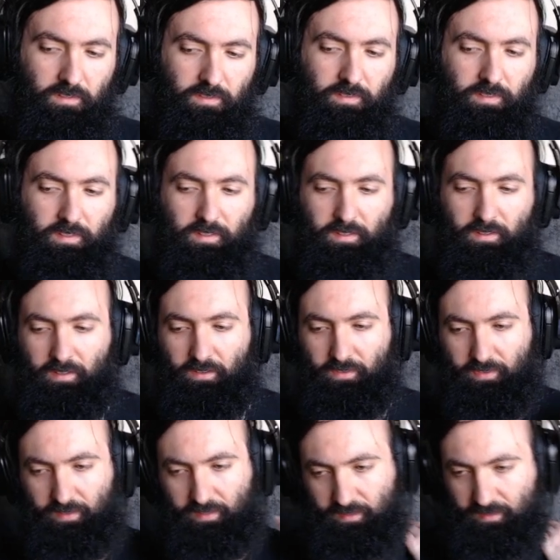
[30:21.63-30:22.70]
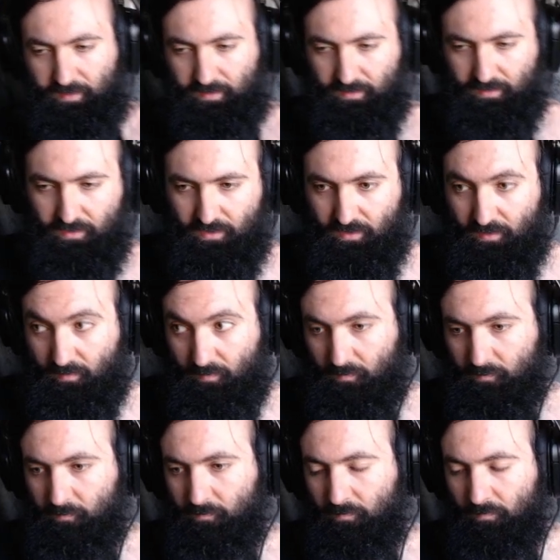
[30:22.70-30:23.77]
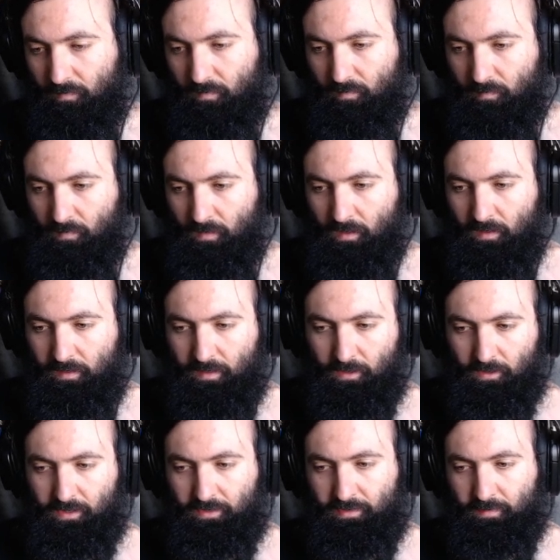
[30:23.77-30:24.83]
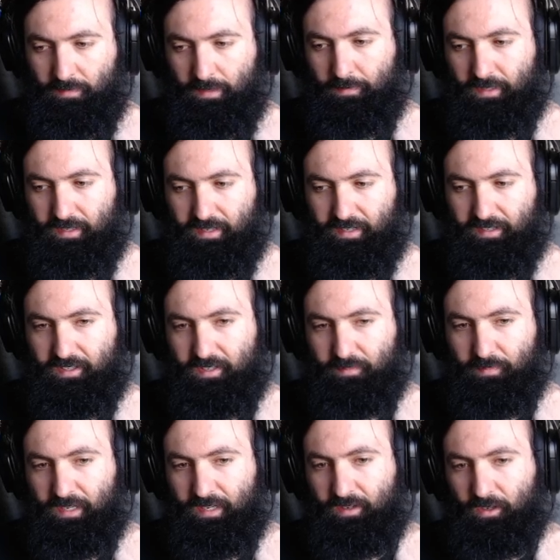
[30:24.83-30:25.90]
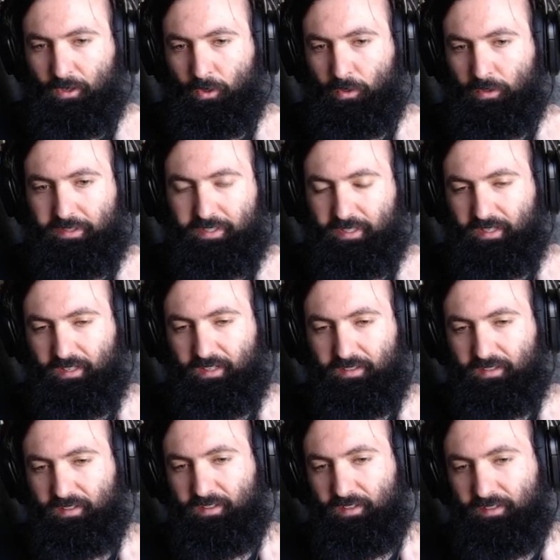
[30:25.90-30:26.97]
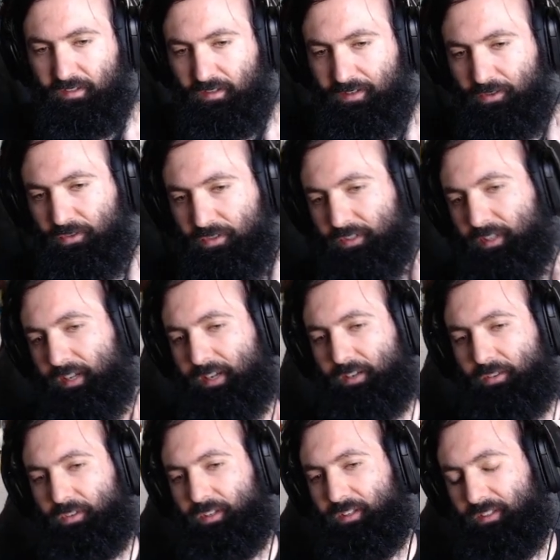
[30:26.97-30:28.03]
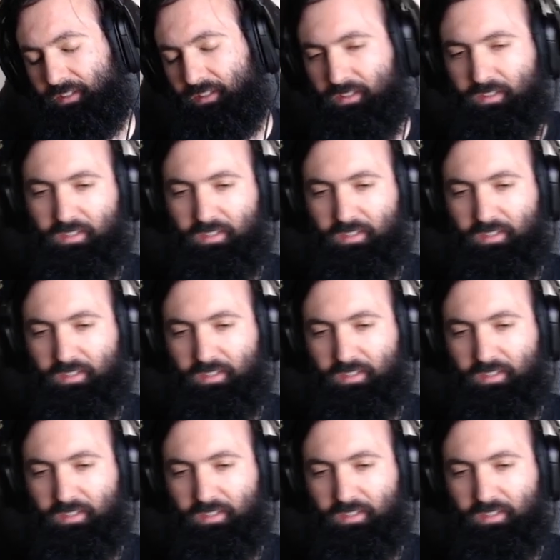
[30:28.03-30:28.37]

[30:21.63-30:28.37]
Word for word: No, I don't think it does. No, because remember, guys, Smite always hits. It doesn't use attack rating.